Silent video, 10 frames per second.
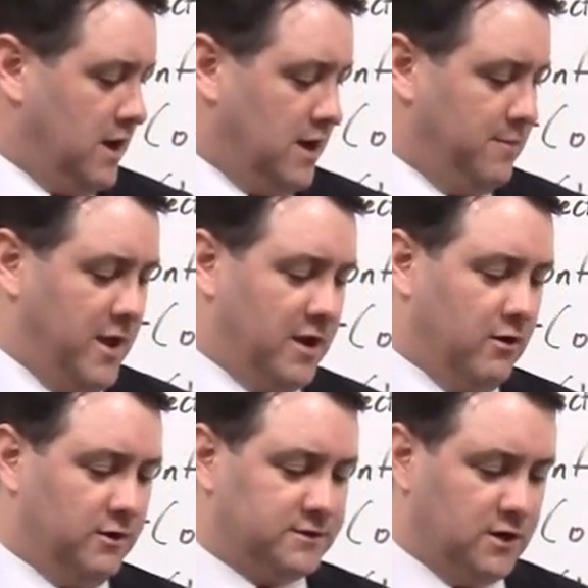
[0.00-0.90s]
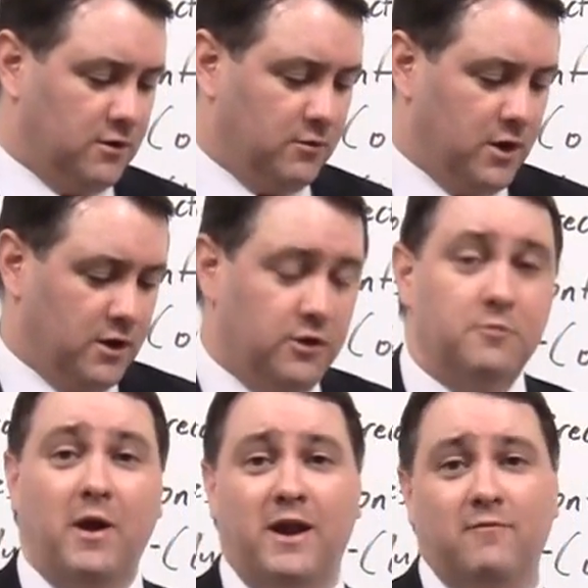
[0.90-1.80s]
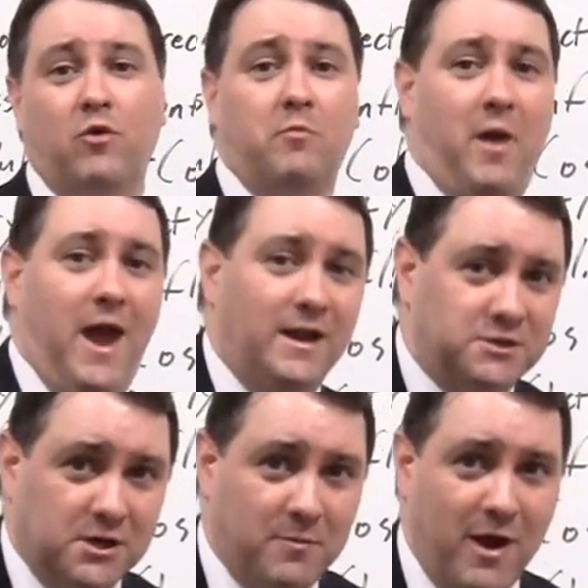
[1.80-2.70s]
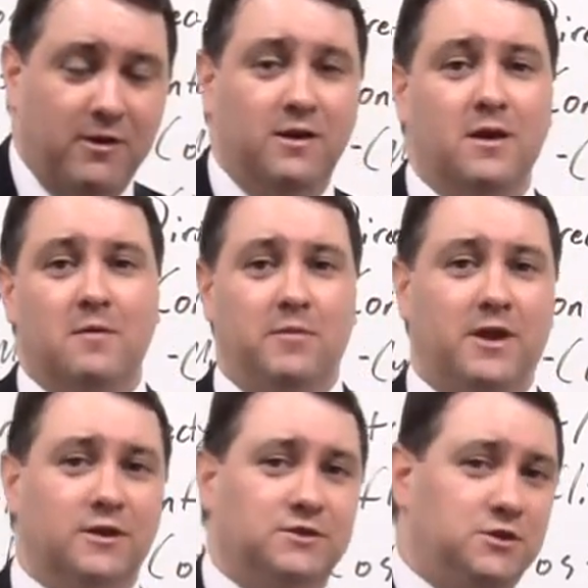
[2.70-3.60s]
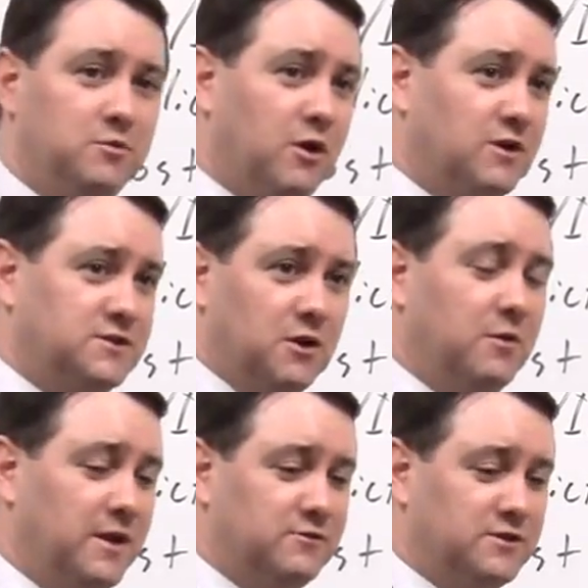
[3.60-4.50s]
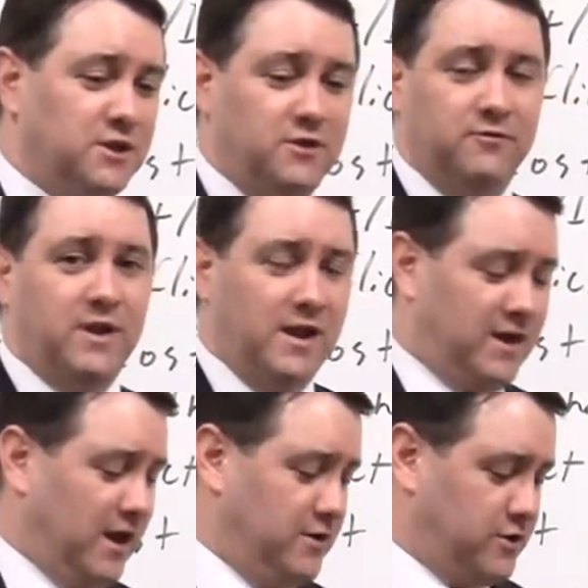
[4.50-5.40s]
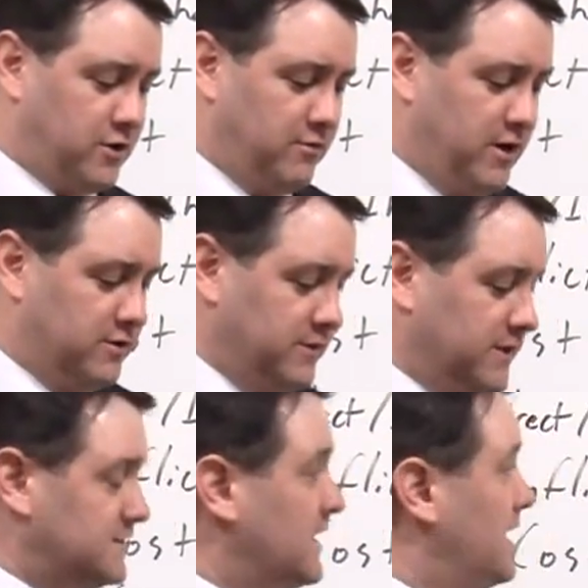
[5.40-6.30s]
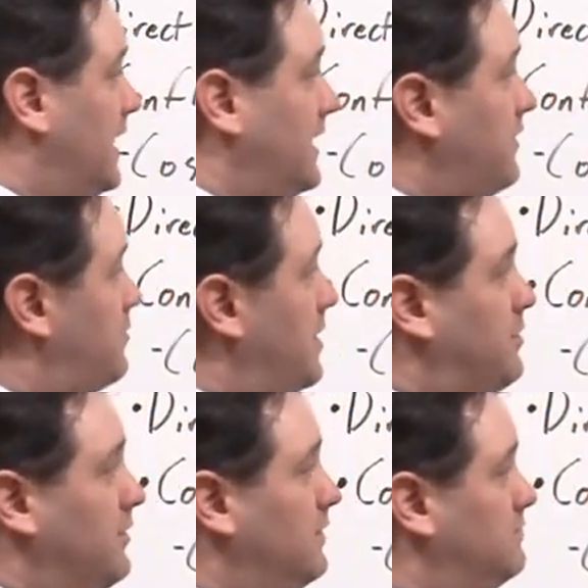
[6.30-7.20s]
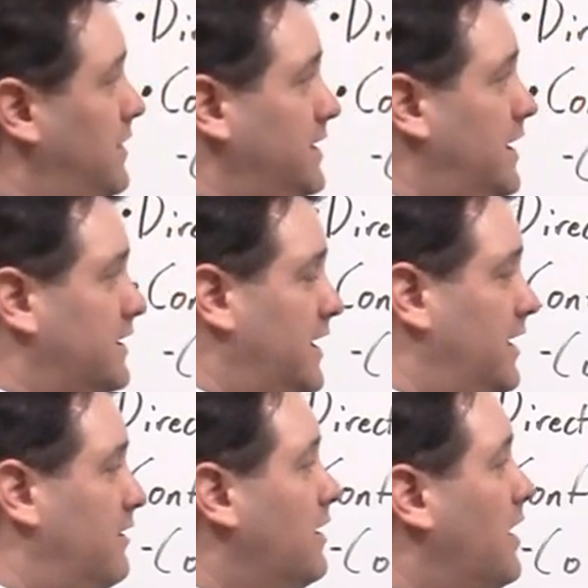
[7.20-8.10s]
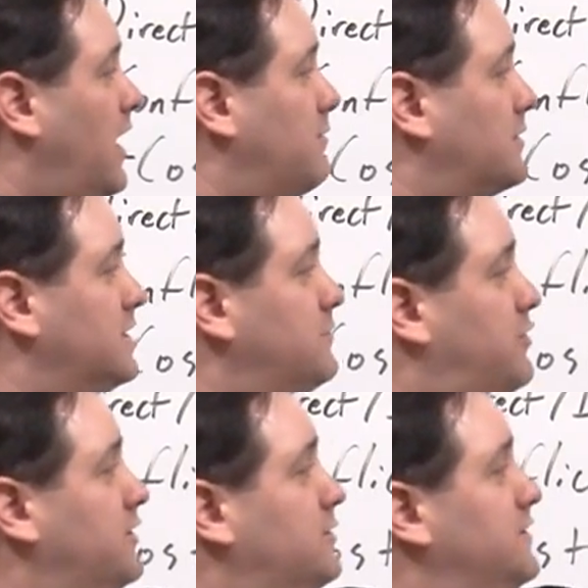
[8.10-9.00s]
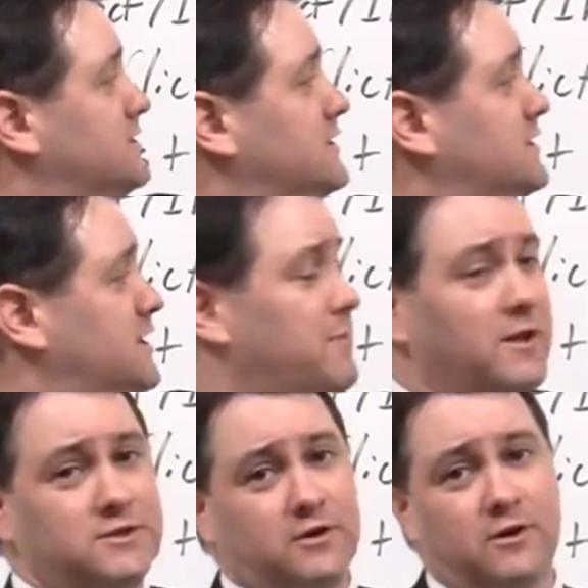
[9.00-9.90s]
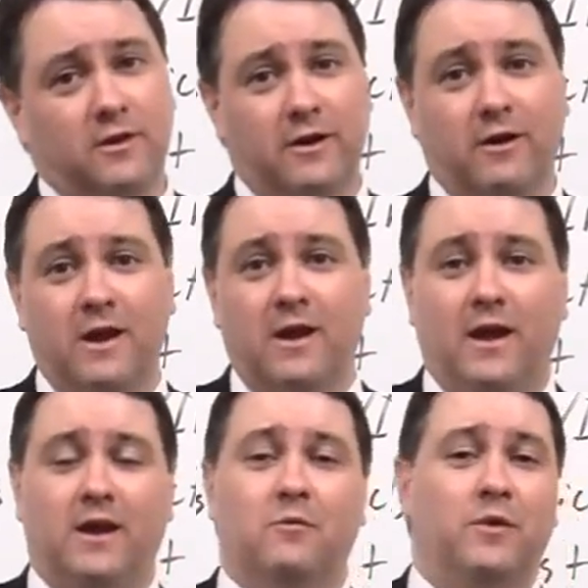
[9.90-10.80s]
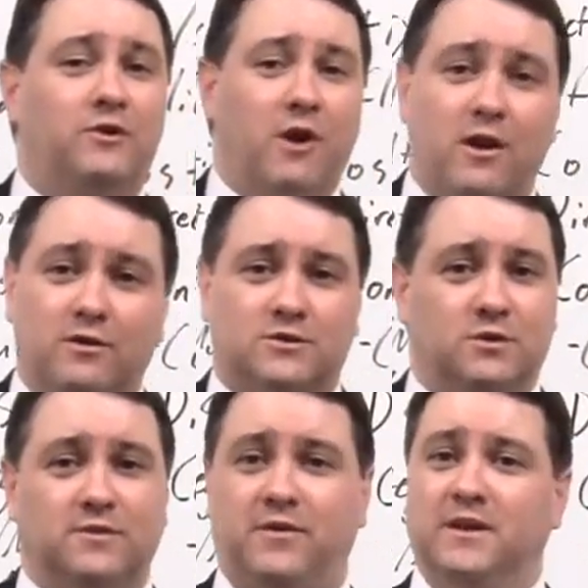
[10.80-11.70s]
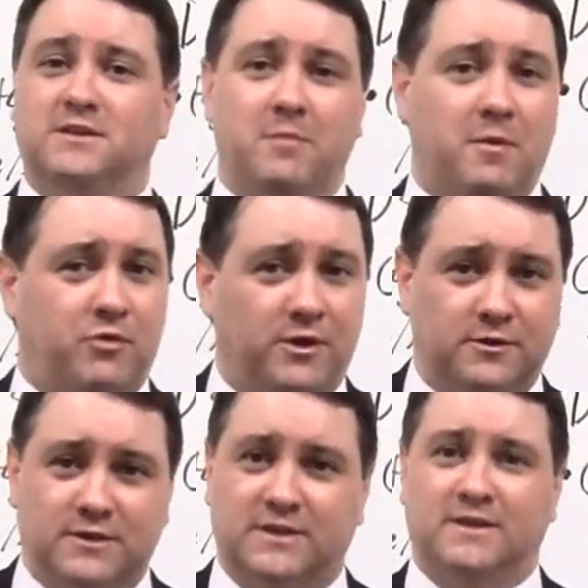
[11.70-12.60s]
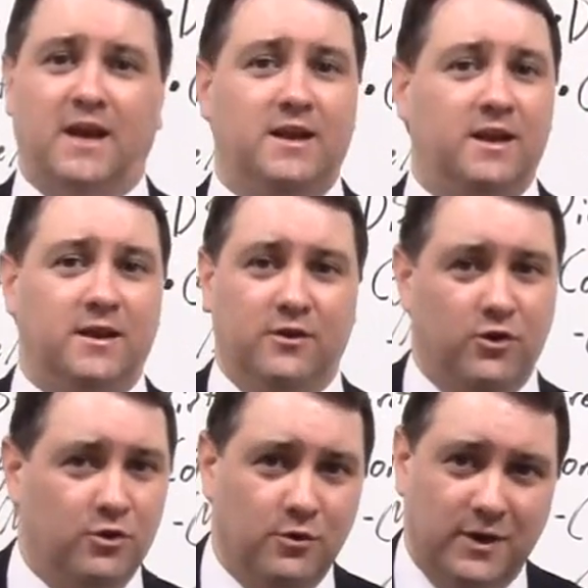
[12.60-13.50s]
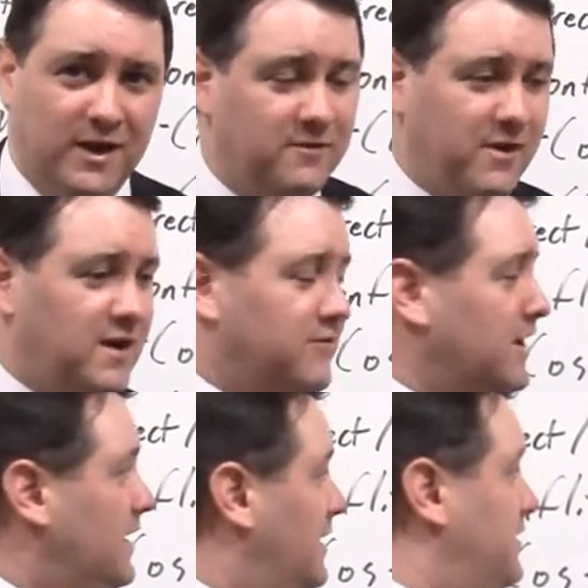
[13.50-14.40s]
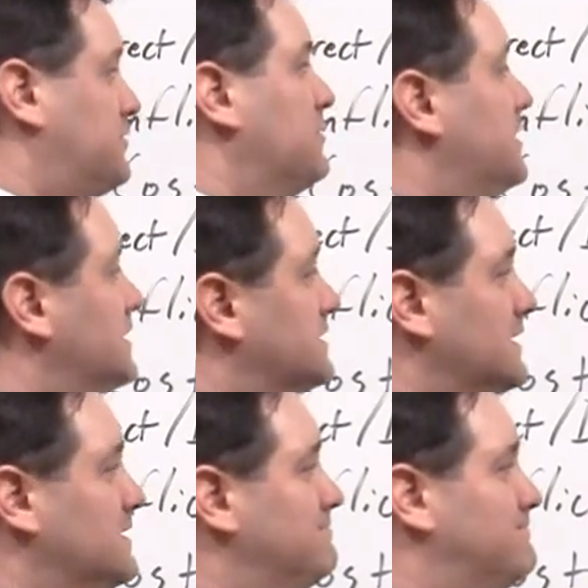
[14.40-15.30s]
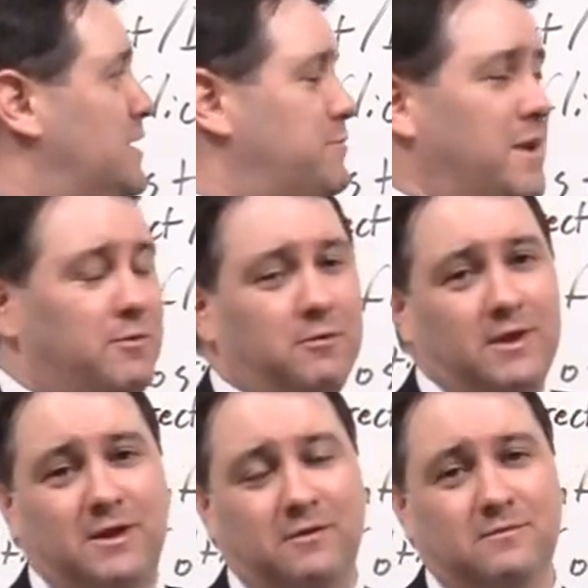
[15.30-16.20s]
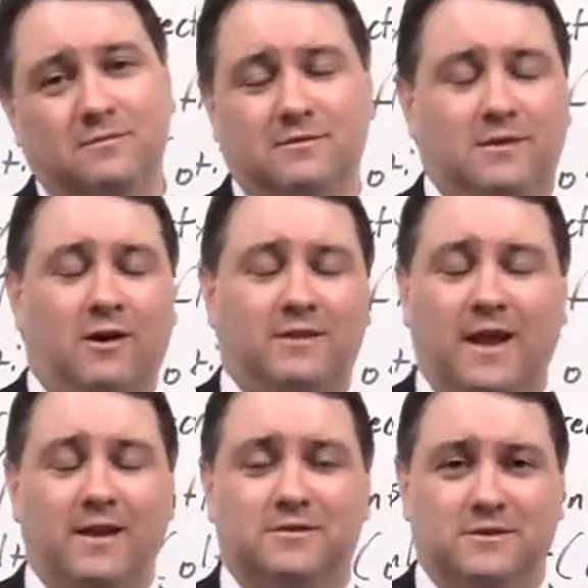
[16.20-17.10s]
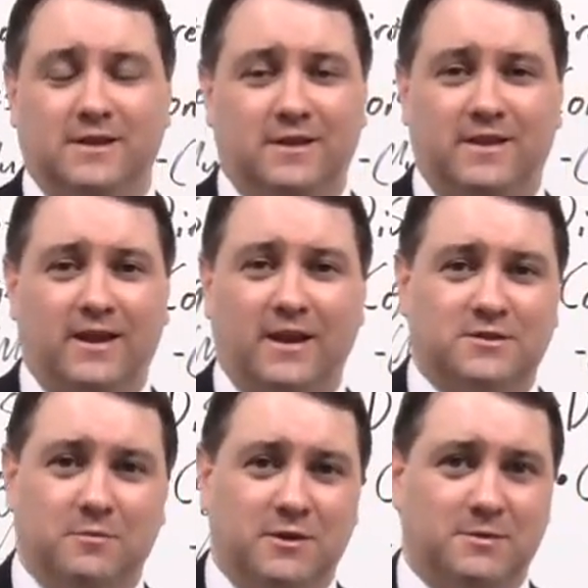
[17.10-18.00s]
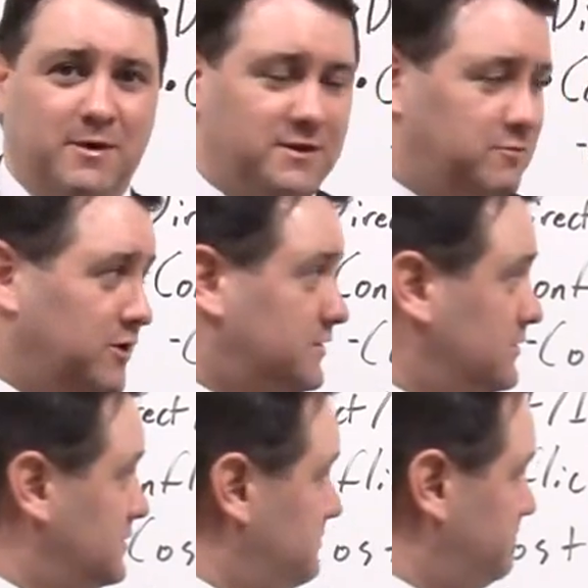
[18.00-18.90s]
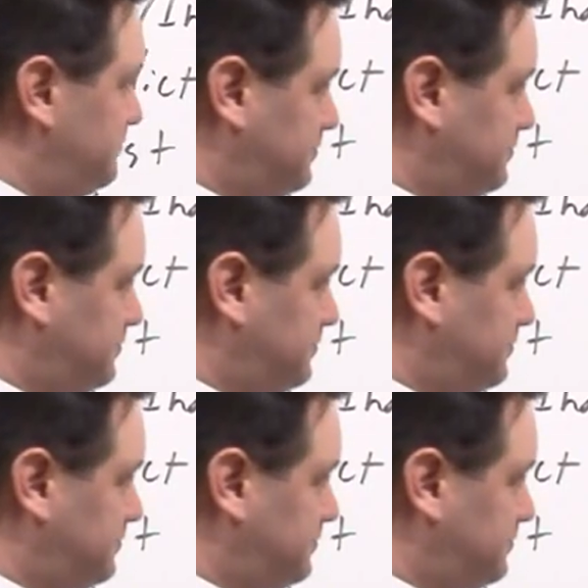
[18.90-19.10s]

Um, and also, you might have more passion about it because you are so interested, you've dedicated your career to this. And other people might not care. I worked in the printer business, as I mentioned earlier, and we tried all sorts of things to make printers exciting and new and innovative. And the truth is, uh, people really don't aren't that interested in thinking so much about their printers.